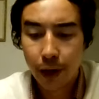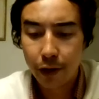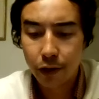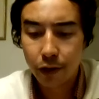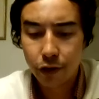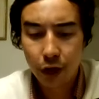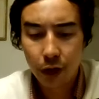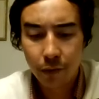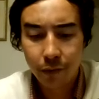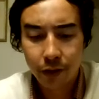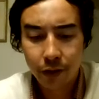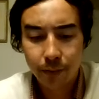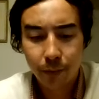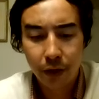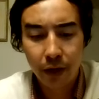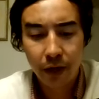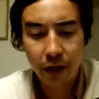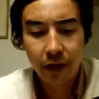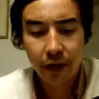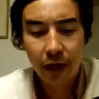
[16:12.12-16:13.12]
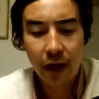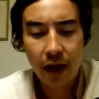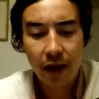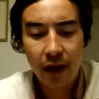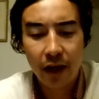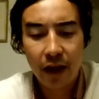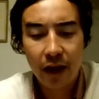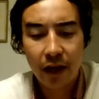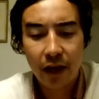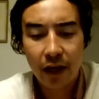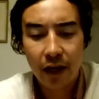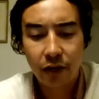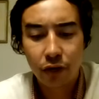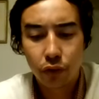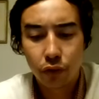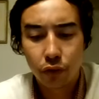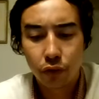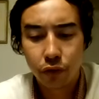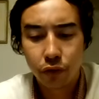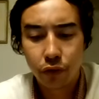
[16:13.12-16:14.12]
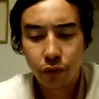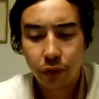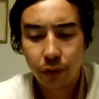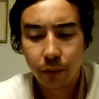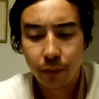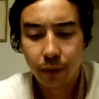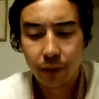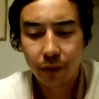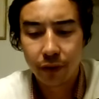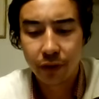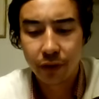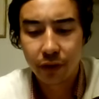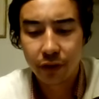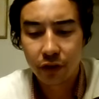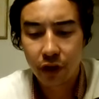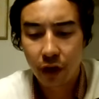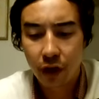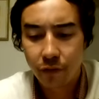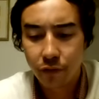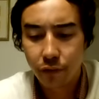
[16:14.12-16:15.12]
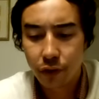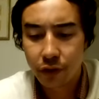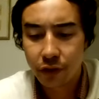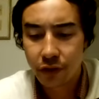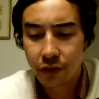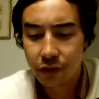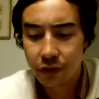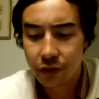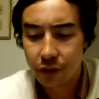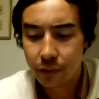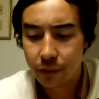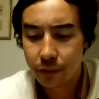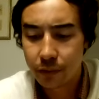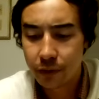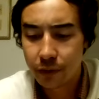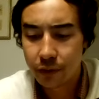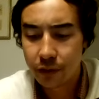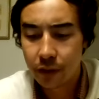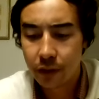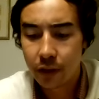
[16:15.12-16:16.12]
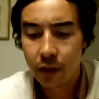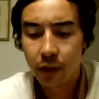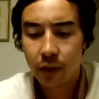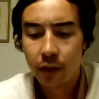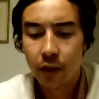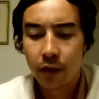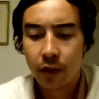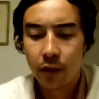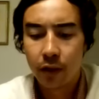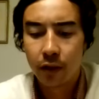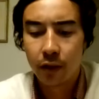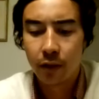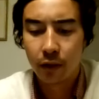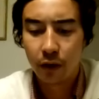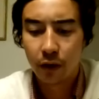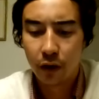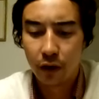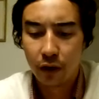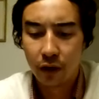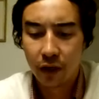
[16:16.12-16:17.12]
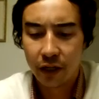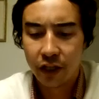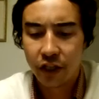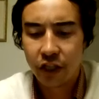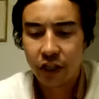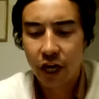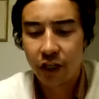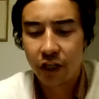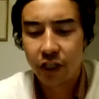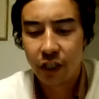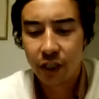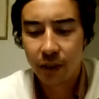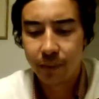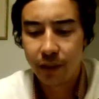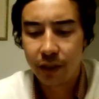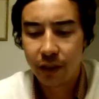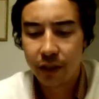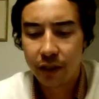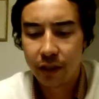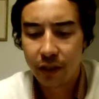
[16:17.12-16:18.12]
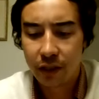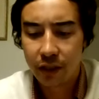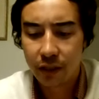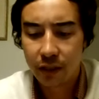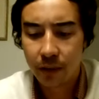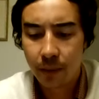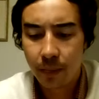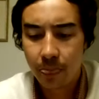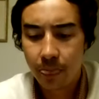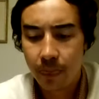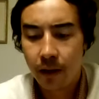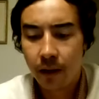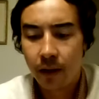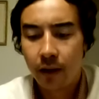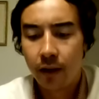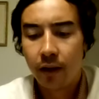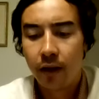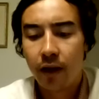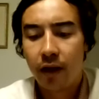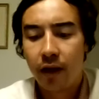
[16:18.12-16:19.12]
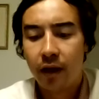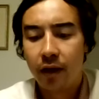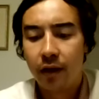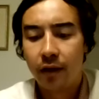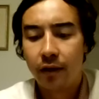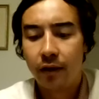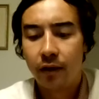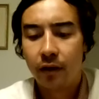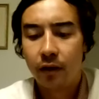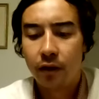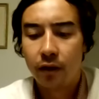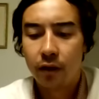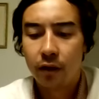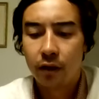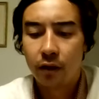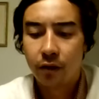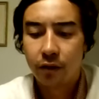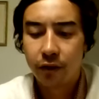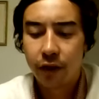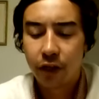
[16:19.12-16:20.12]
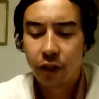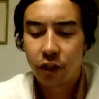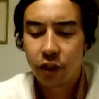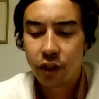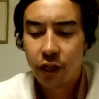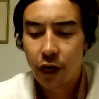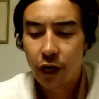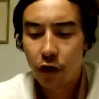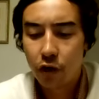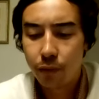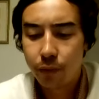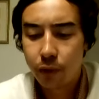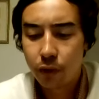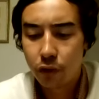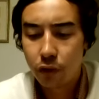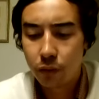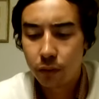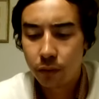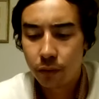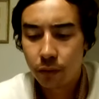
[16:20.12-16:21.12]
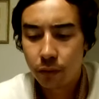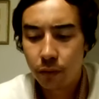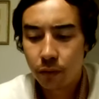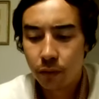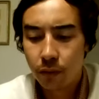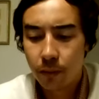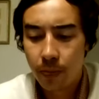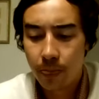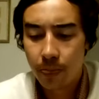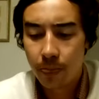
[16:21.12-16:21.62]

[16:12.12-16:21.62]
Microsoft is planning to add AI tools to their business software systems, uh, like ChatGPT, and the shale boom